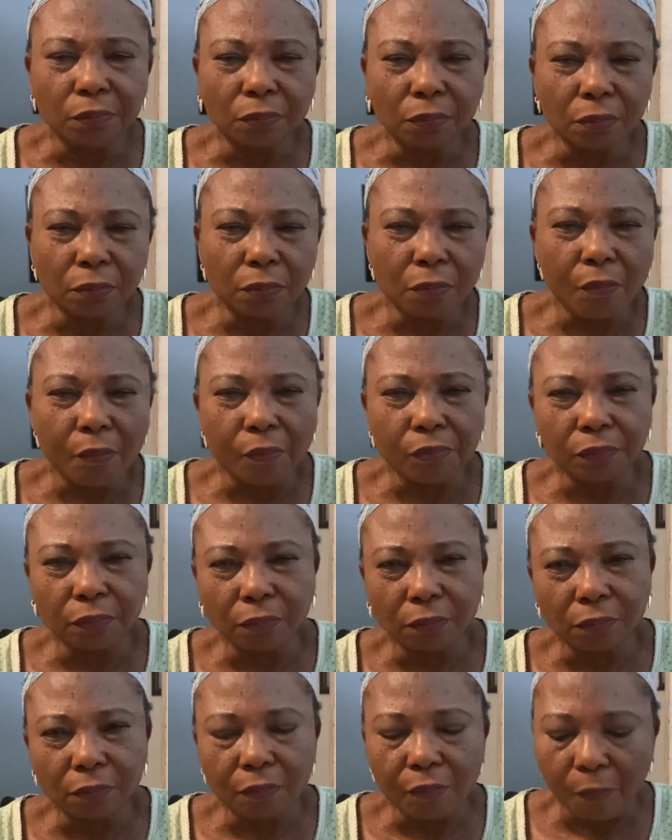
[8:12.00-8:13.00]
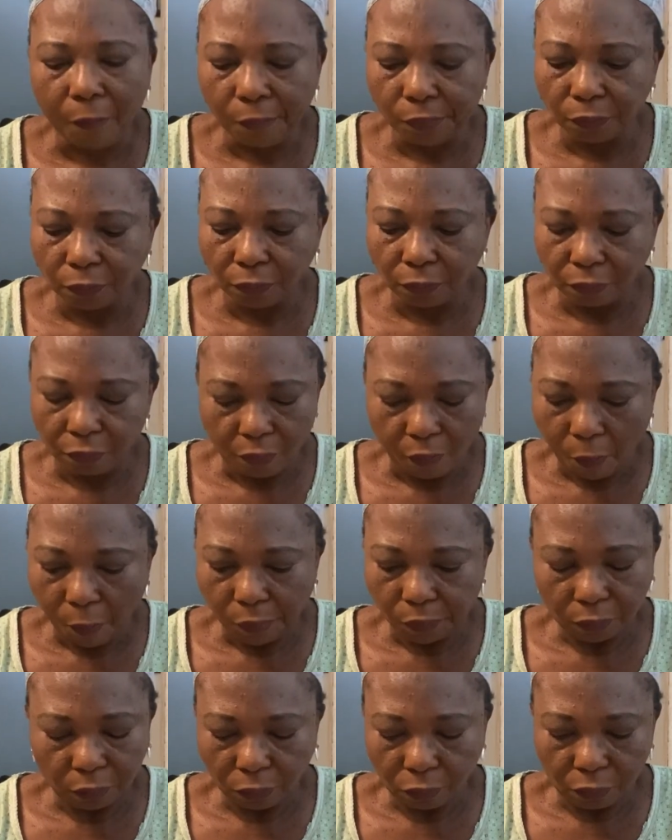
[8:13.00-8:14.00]
Complete diet,
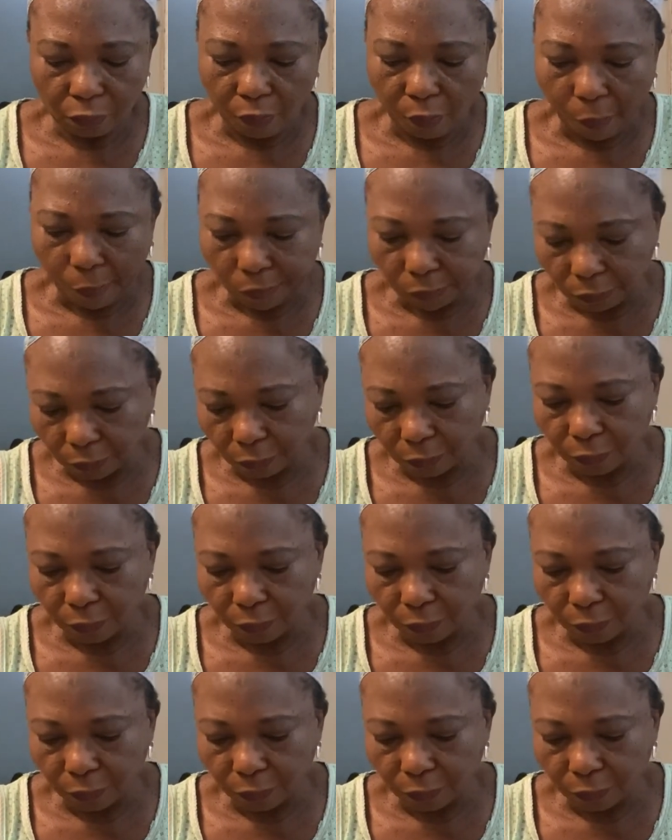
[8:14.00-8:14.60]
your protein